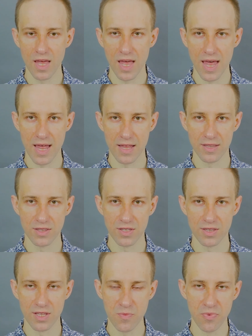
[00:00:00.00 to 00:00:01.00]
And
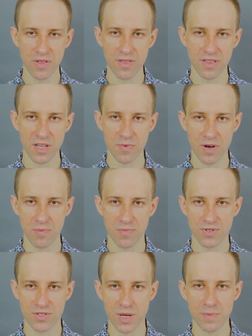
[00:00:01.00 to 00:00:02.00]
the important thing about
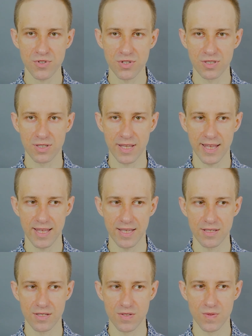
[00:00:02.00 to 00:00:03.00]
perception
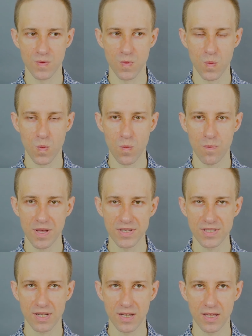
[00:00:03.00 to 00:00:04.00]
is
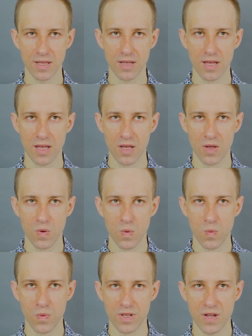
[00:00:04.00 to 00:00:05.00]
basically
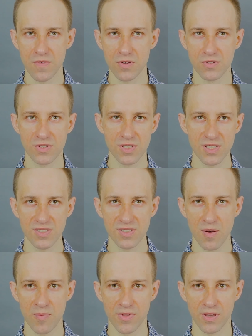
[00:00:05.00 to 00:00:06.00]
whenever you see
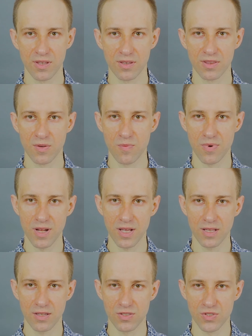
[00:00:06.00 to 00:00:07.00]
something, the
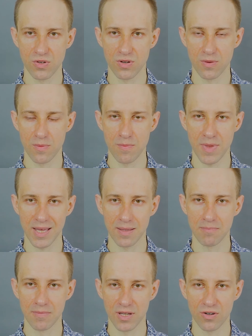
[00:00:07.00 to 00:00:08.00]
brain is going
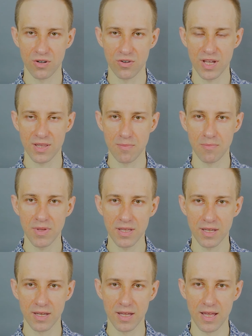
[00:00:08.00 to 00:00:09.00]
to create a
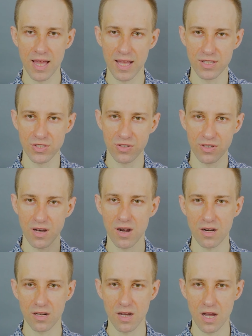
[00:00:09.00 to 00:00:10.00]
meaning and it's going to
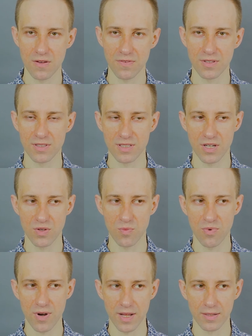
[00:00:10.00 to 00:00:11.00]
archive inside your
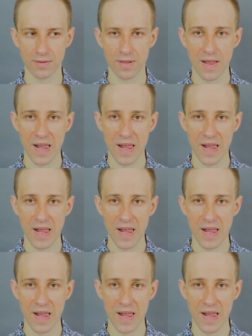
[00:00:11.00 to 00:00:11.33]
brain.